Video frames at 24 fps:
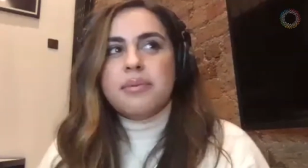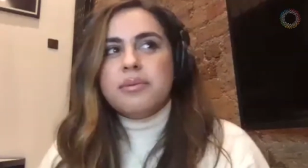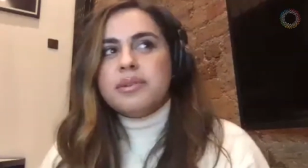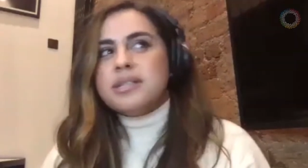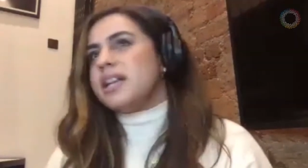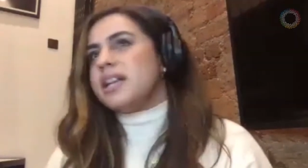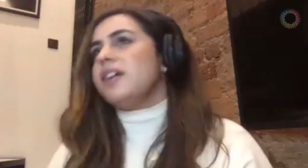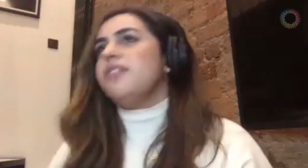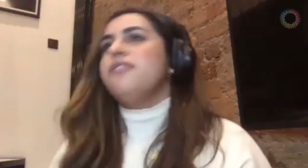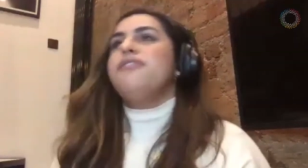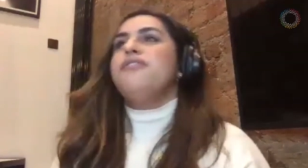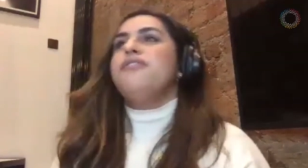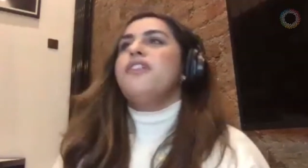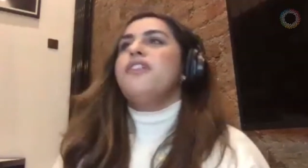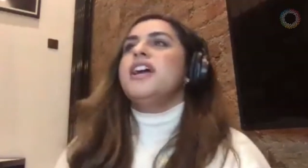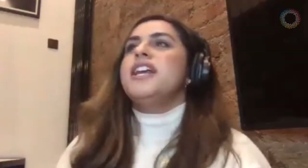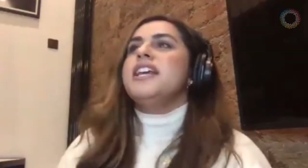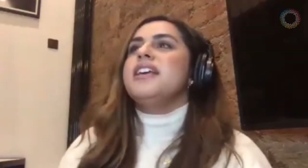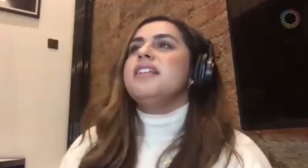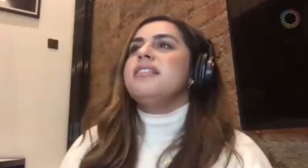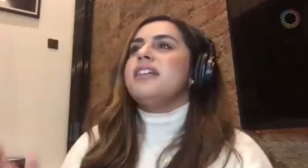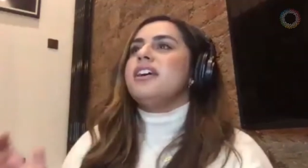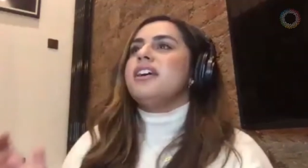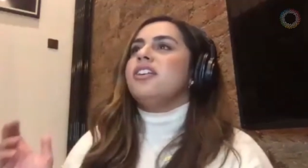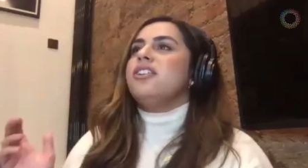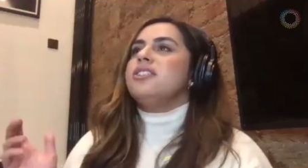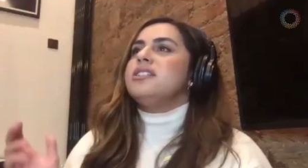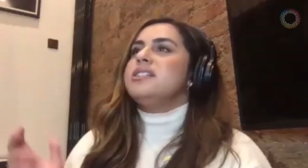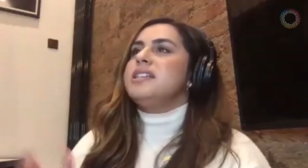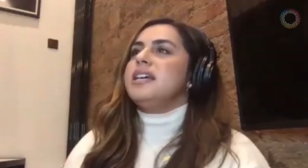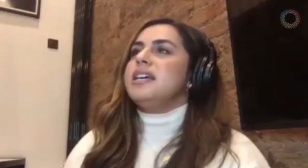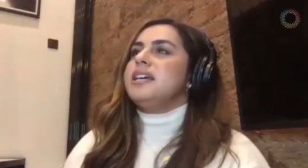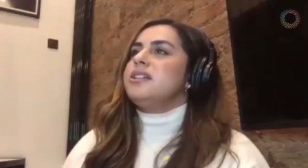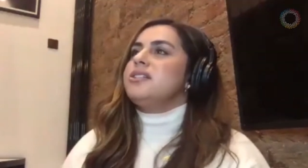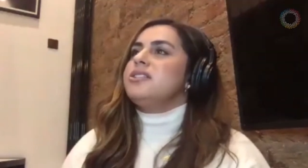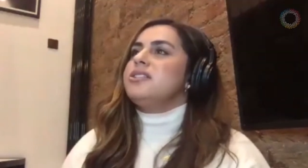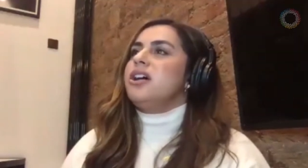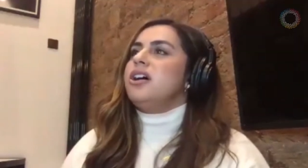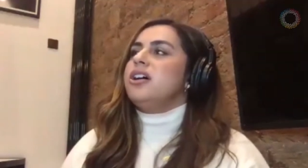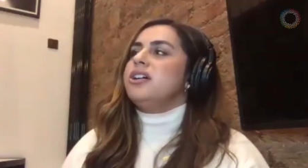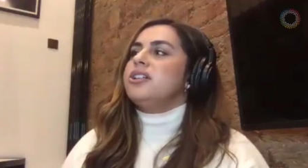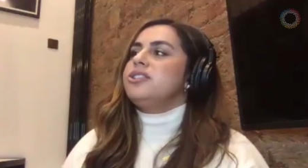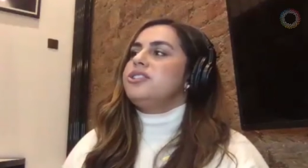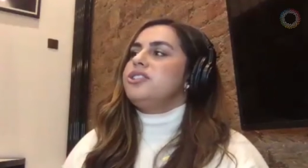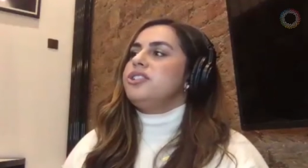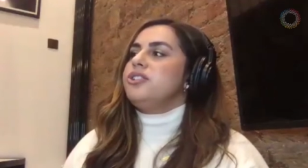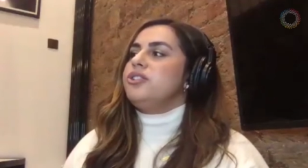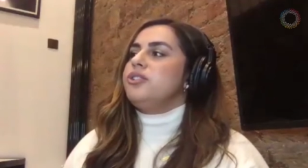like a funny thing on
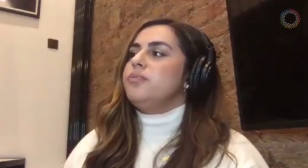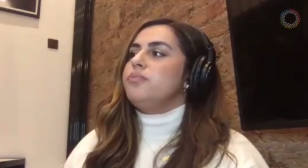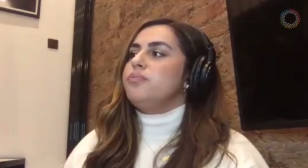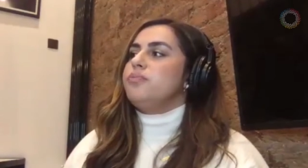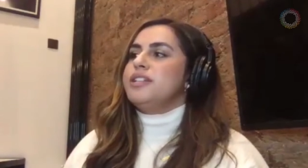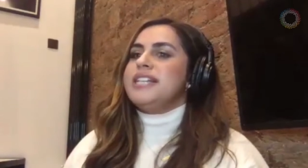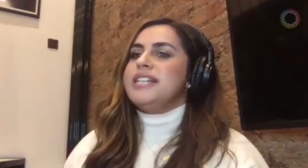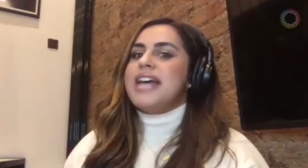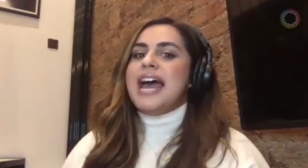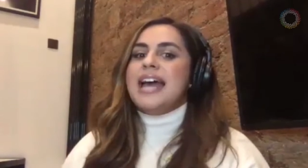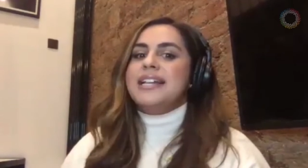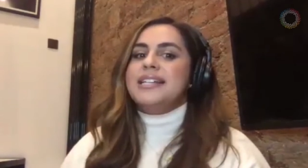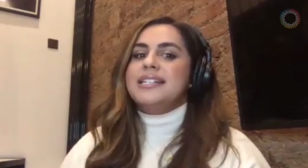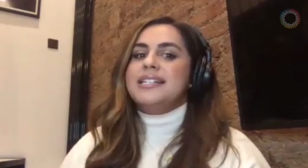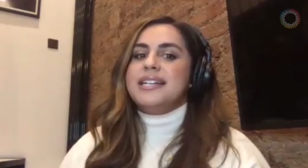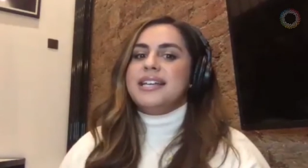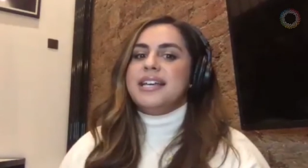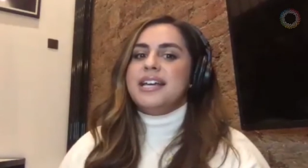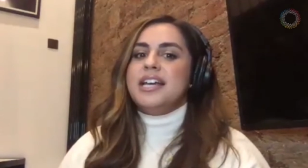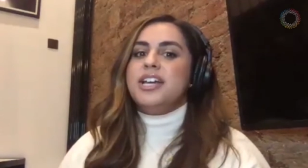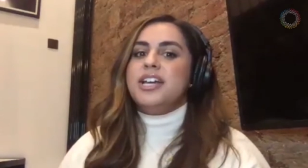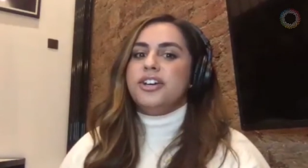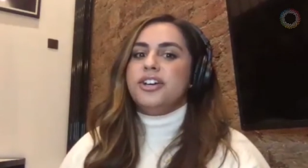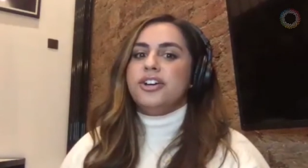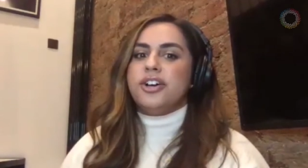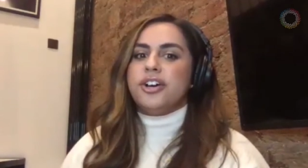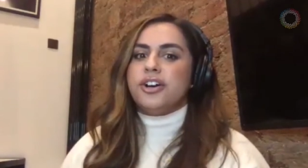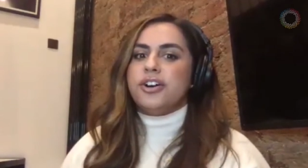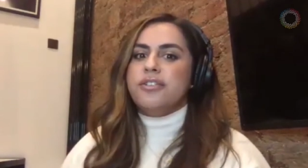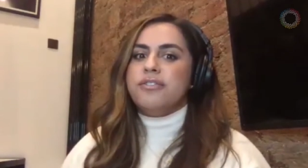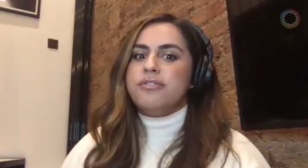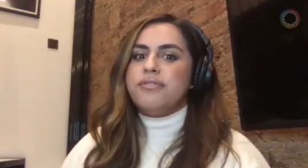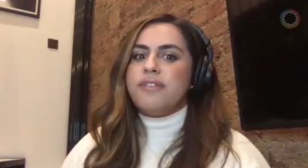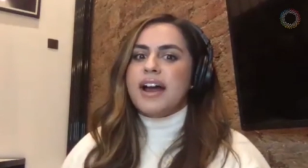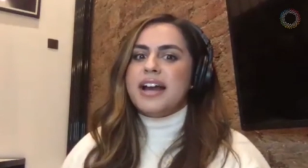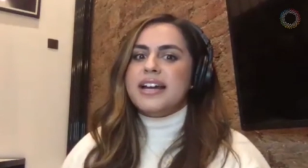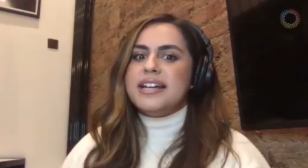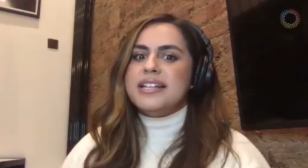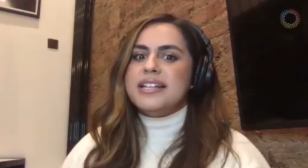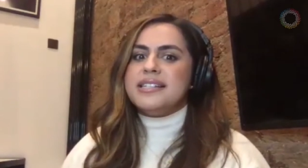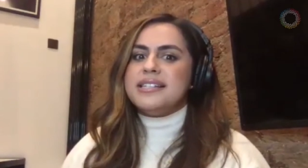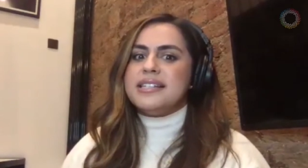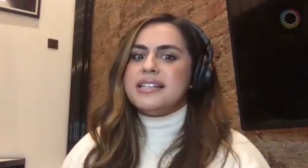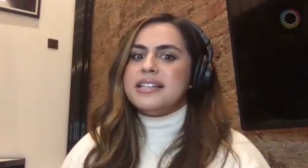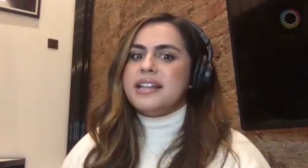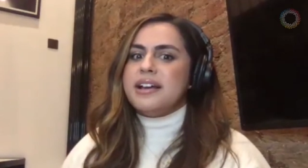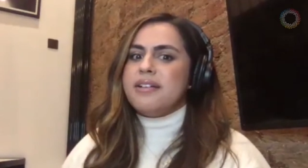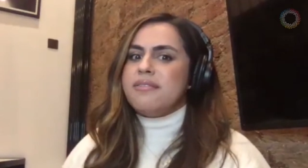TikTok to pretend to hit your girlfriend and
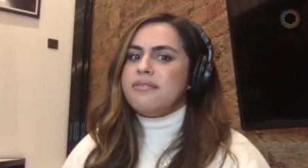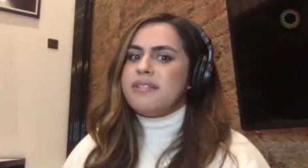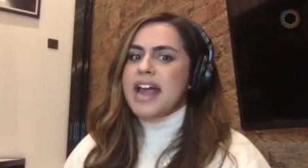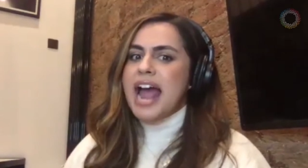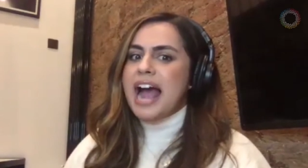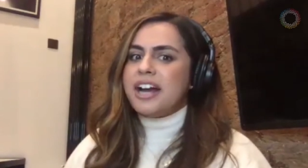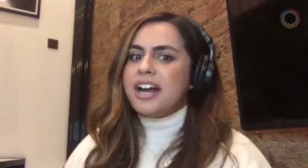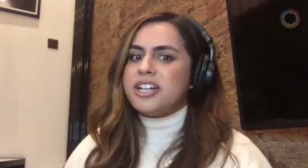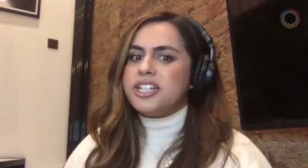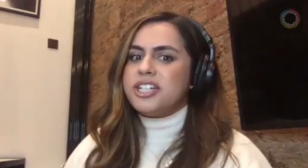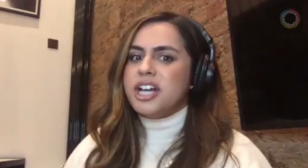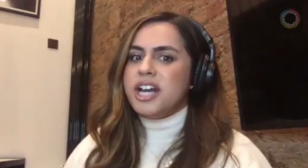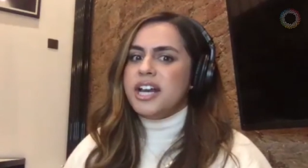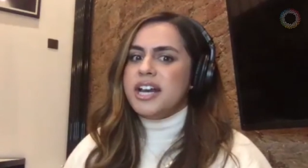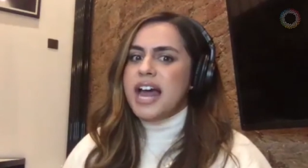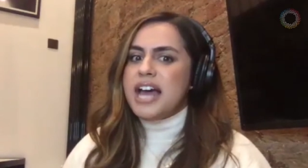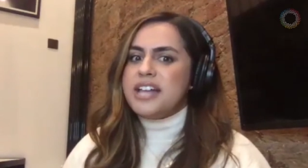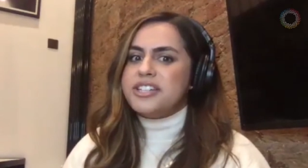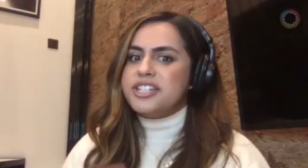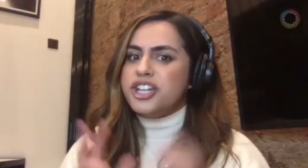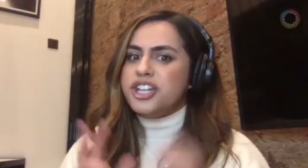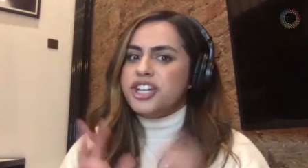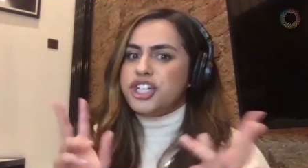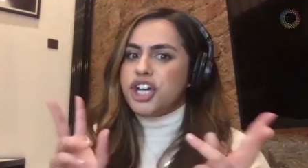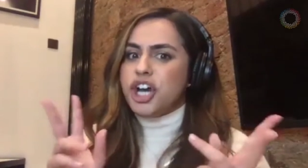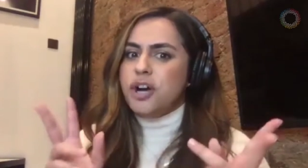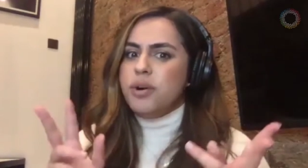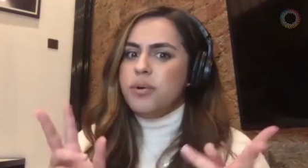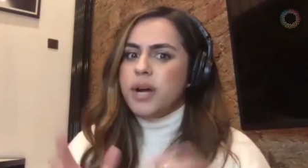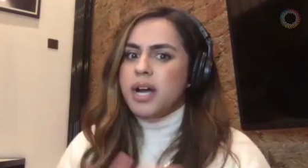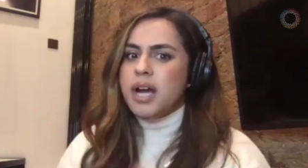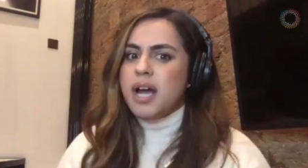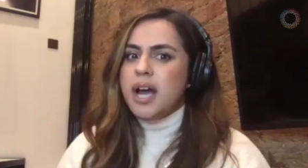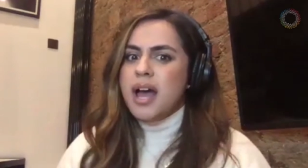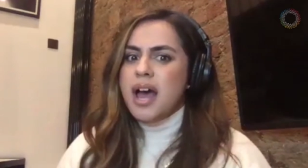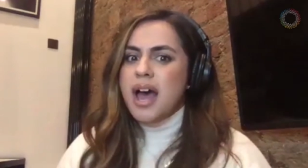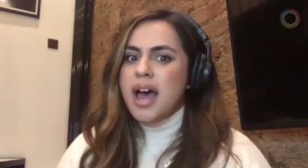see their reaction as a joke.